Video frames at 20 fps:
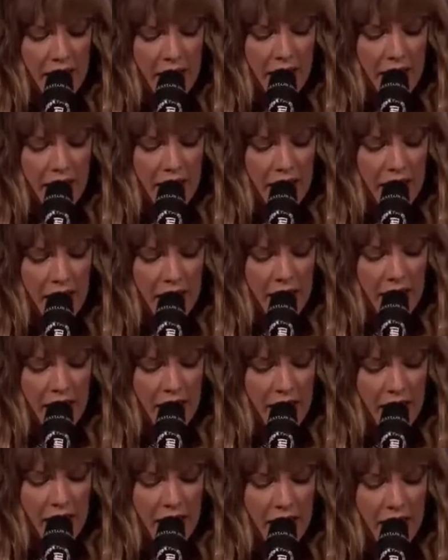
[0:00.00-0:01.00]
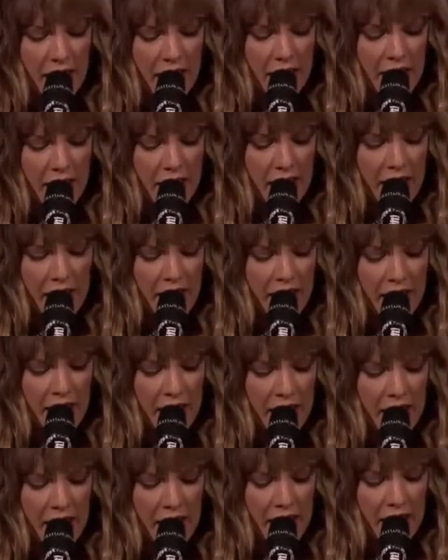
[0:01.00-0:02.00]

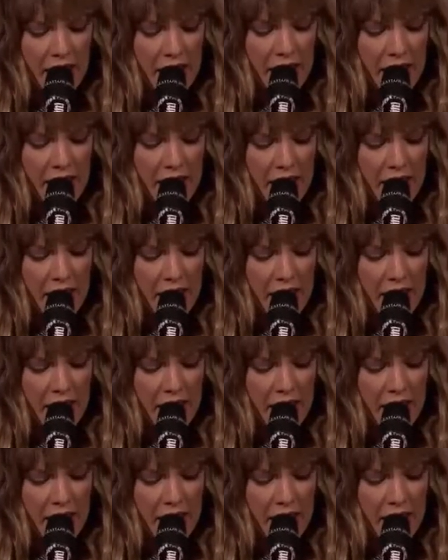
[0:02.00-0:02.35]
No one is speaking in this clip.